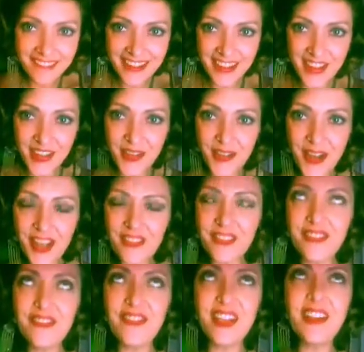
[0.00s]
You know, I
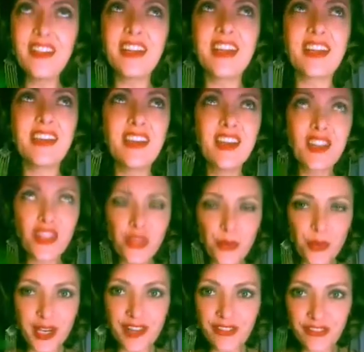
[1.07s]
feel like
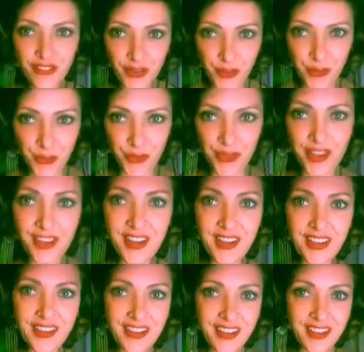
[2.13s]
threefold,
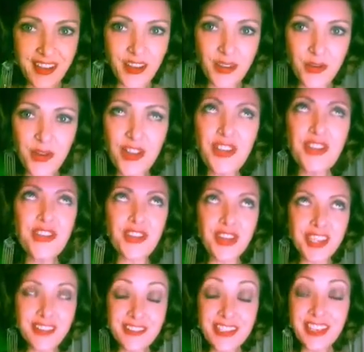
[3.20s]
you know, you're
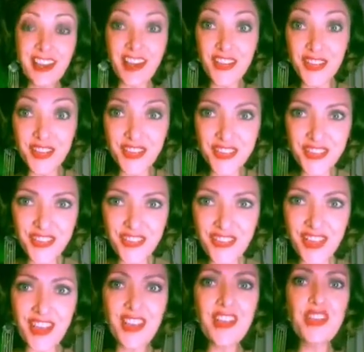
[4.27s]
healing
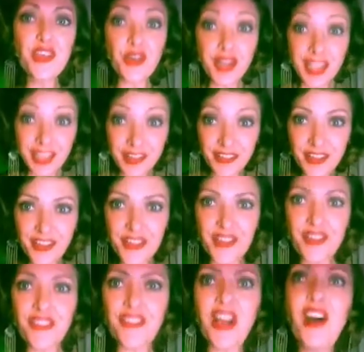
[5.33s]
others, you're healing
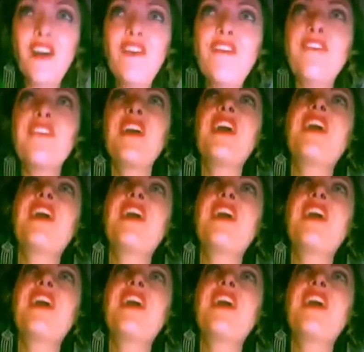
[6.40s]
yourself,